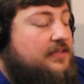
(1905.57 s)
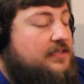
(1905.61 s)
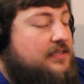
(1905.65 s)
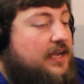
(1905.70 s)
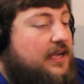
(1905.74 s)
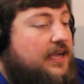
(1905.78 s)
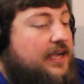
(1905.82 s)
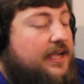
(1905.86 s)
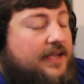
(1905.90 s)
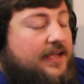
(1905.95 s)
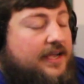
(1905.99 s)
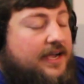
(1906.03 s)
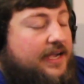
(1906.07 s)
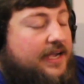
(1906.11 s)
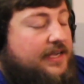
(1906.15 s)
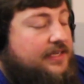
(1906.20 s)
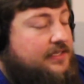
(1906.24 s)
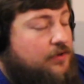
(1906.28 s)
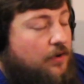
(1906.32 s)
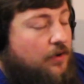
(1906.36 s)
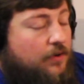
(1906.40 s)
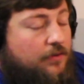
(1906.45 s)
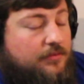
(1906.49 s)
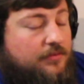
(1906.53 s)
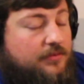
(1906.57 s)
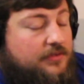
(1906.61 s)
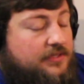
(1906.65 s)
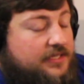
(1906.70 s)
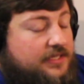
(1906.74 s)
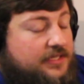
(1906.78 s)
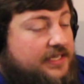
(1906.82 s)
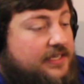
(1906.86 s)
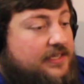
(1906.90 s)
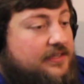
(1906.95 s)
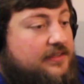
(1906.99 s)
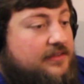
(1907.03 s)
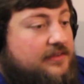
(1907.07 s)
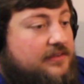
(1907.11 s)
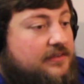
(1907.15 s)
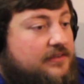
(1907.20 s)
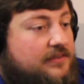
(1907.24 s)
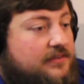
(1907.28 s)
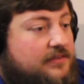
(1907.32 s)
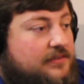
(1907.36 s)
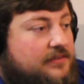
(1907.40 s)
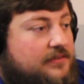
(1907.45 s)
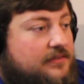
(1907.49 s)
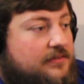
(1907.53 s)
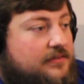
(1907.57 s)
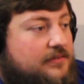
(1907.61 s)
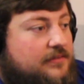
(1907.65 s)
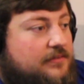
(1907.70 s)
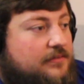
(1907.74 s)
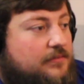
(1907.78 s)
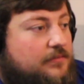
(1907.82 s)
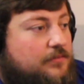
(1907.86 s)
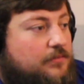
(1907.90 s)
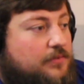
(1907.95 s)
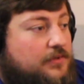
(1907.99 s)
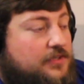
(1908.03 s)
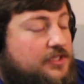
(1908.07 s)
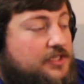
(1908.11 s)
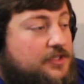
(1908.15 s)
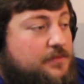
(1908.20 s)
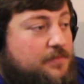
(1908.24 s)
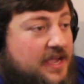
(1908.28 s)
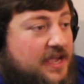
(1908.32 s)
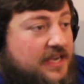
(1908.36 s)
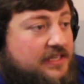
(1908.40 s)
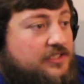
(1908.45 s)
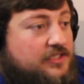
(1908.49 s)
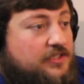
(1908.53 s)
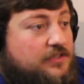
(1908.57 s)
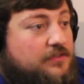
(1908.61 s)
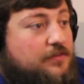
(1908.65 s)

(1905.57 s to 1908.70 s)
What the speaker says: I totally respect